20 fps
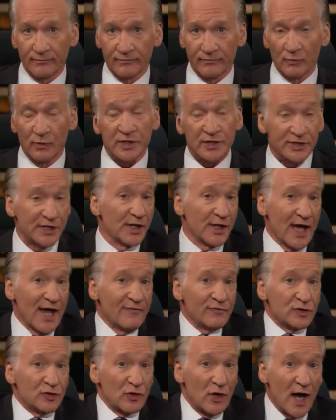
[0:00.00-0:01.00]
We still
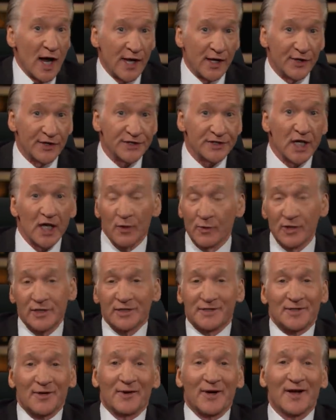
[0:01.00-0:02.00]
have trials. We
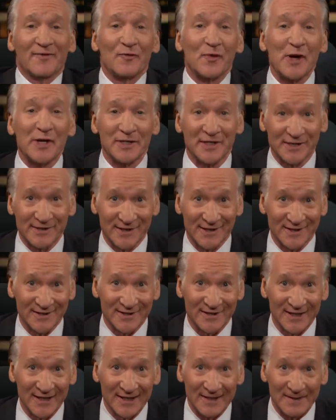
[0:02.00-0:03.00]
just don't have
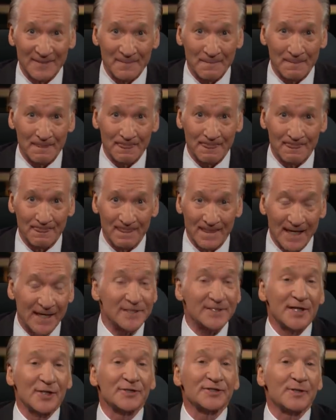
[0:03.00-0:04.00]
witnesses. And you
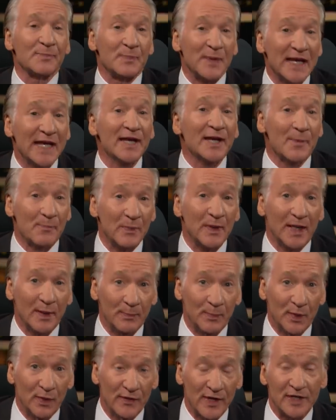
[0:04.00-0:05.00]
still subpoena
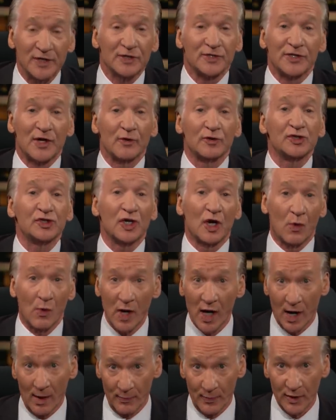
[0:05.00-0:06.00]
people. They just don't show
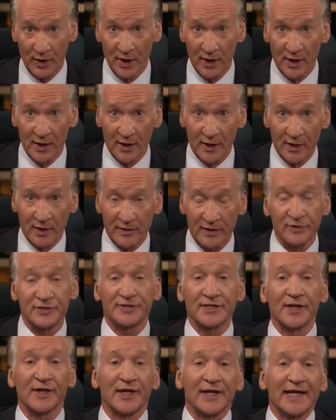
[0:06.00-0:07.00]
up. There's
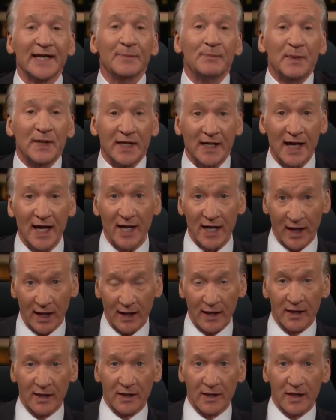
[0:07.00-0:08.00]
still an
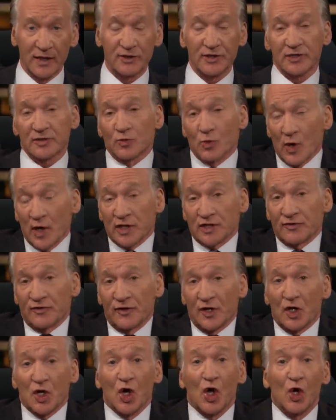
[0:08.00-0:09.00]
EPA. It just works for
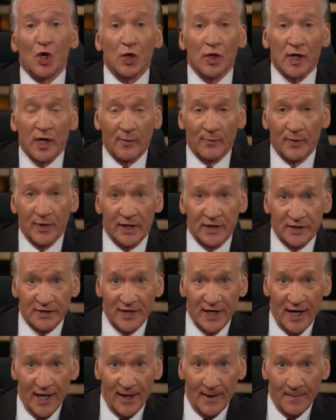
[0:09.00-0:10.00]
the coal companies
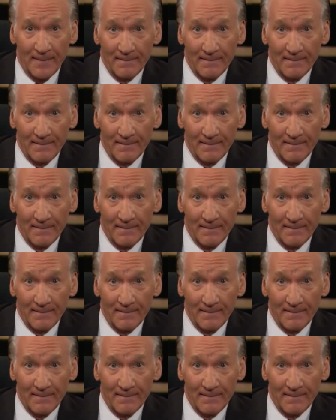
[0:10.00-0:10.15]
now.